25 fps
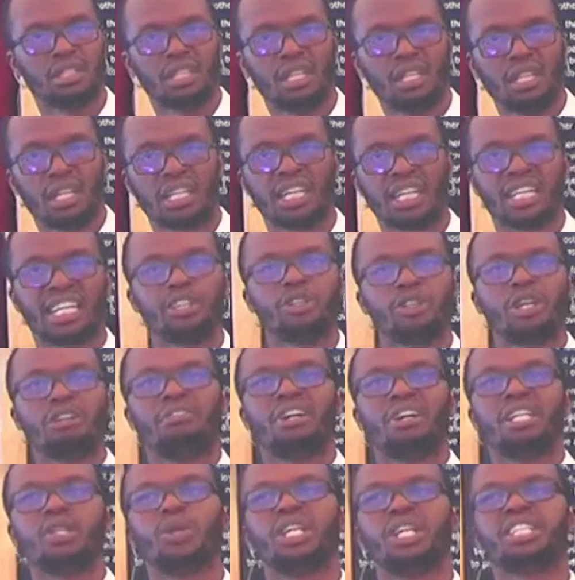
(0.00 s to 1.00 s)
Can you
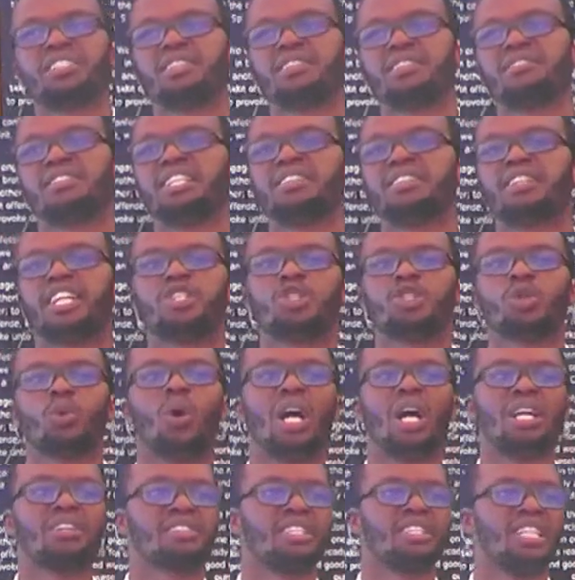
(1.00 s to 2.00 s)
evaluate the thing that you
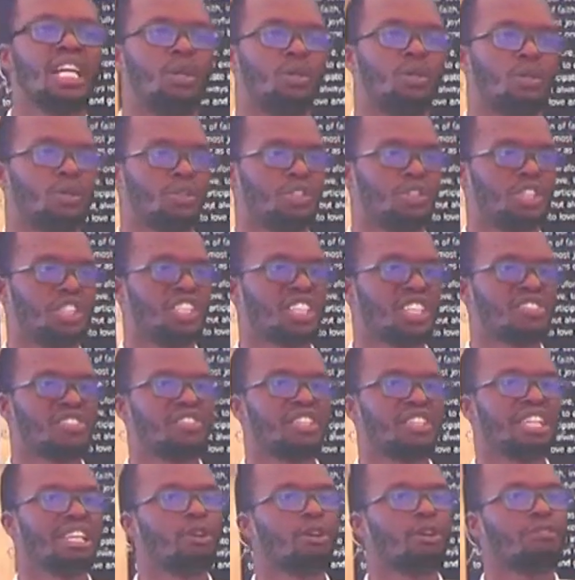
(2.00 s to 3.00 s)
want now? Just
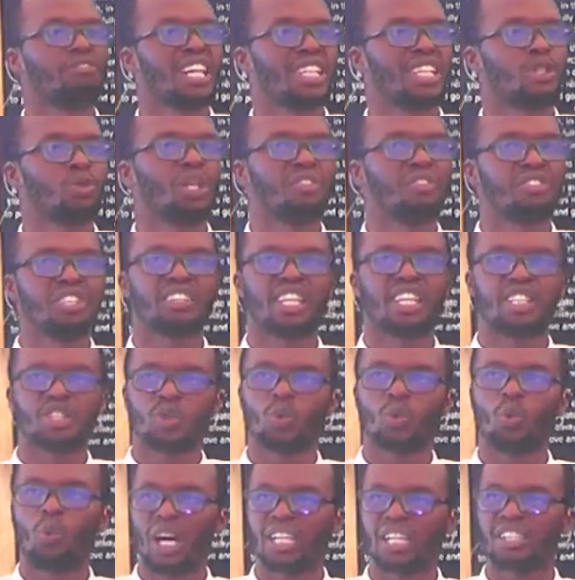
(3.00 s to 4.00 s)
think of that one thing that you
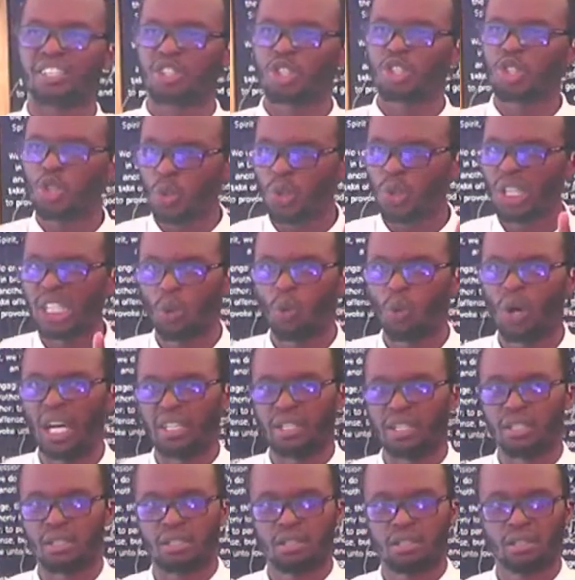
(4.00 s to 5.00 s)
want, truly
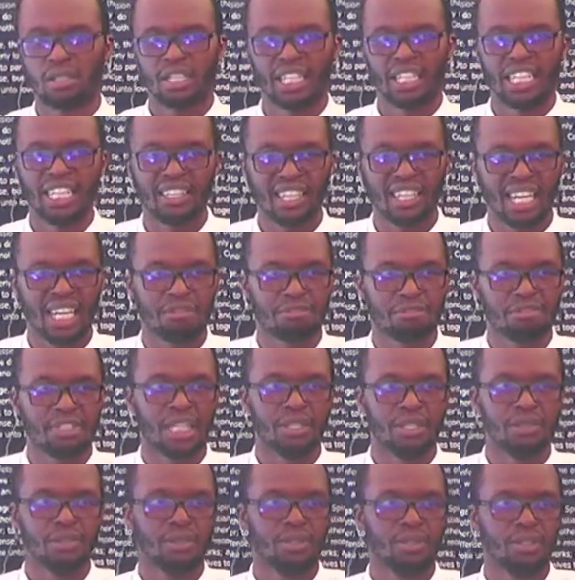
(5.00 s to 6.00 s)
want in life
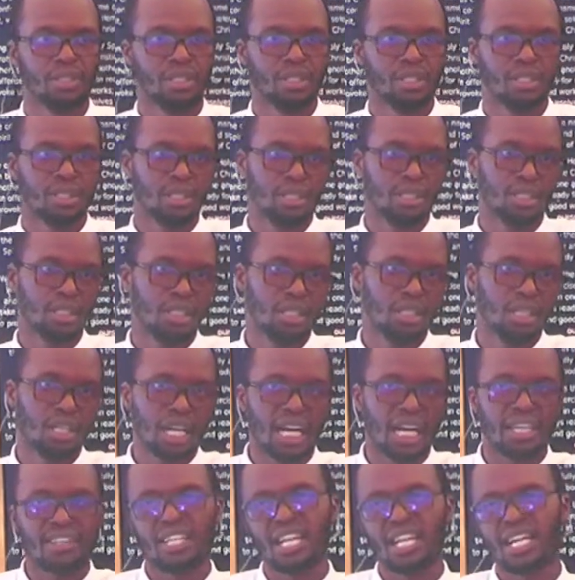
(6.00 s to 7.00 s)
now.
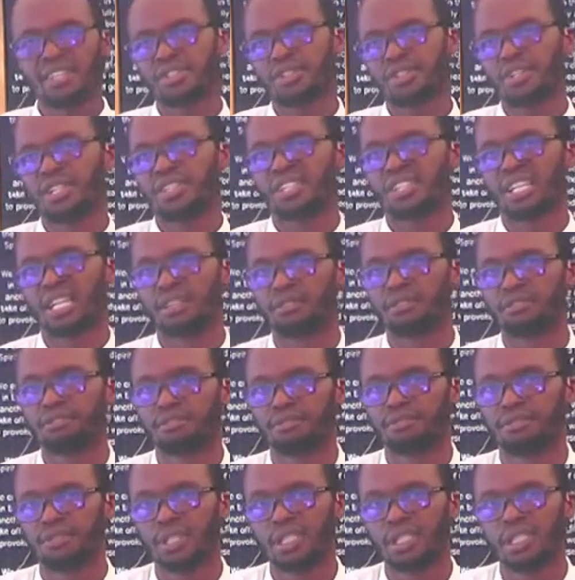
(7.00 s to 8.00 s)
And then ask
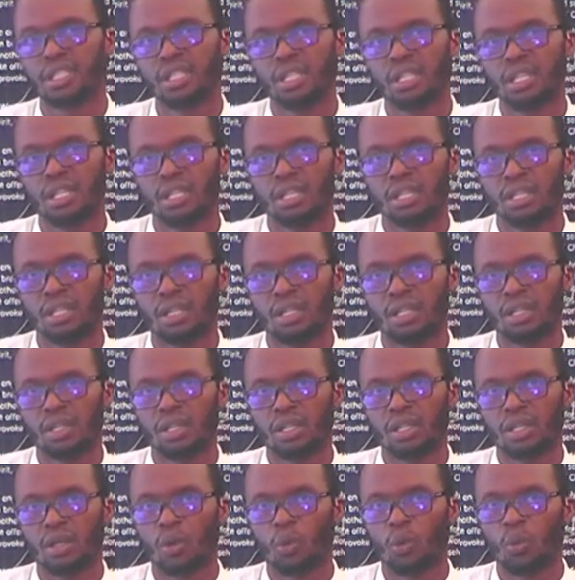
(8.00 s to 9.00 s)
yourself,
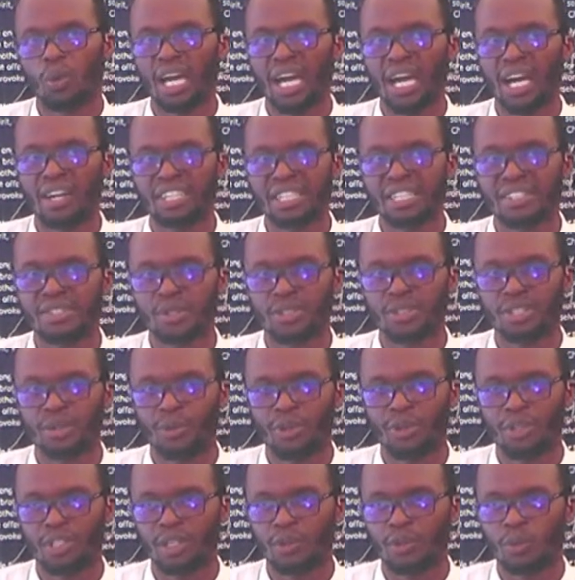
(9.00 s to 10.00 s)

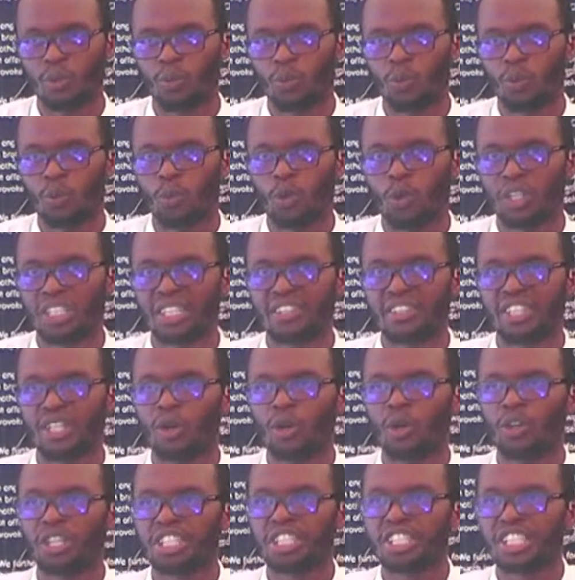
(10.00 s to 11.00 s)
what are the
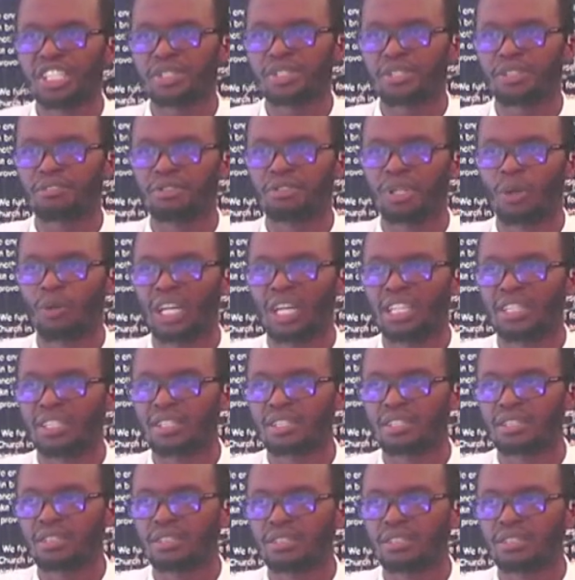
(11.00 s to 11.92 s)
origins of your want?